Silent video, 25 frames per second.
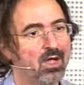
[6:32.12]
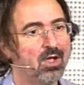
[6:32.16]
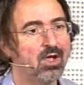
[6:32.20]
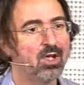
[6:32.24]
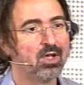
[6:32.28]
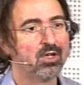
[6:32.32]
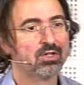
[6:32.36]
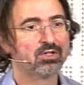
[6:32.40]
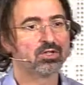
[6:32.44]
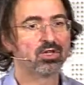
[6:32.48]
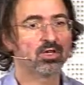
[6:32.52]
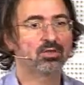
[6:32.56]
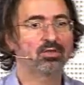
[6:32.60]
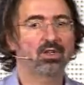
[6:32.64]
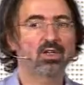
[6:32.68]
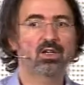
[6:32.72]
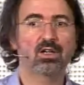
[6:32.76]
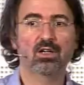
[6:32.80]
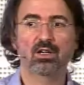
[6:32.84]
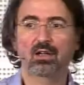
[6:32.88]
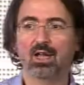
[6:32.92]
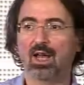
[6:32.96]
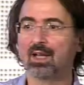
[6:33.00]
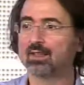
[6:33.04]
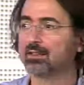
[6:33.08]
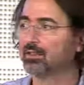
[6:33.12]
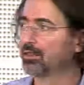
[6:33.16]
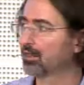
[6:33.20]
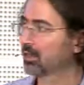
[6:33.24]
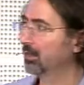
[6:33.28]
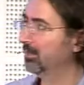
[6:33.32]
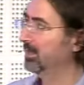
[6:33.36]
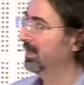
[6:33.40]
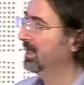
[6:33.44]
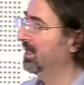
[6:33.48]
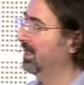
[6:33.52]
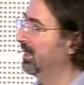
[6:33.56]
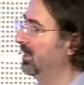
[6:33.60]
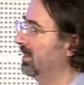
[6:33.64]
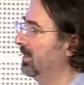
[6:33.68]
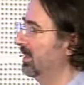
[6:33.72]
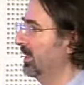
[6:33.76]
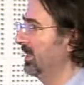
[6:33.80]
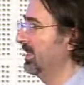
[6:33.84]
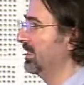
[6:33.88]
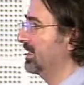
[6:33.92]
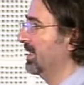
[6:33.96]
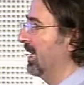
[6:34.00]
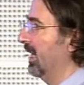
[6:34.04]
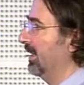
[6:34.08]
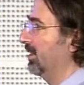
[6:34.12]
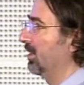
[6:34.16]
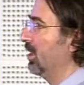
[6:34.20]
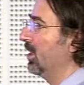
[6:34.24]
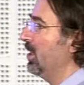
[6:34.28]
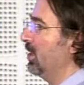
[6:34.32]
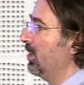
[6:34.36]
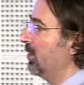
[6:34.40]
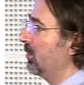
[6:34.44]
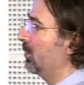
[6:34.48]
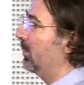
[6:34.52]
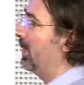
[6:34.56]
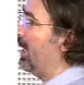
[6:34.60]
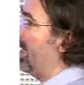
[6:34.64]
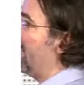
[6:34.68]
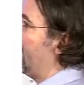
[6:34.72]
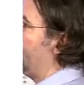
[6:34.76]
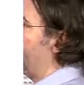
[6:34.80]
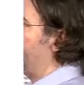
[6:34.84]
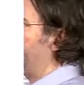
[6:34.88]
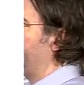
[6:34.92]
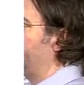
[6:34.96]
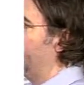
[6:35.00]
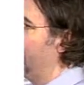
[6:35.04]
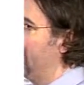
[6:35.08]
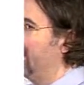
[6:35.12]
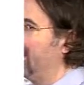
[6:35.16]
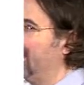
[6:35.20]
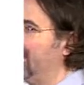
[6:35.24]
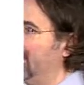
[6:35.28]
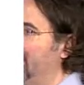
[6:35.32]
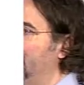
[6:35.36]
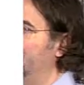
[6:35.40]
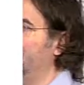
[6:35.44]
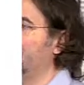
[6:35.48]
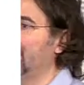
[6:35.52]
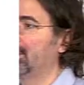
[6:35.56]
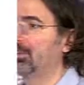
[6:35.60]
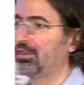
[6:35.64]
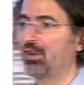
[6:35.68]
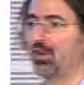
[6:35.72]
So the conundrum here is that we have in vitro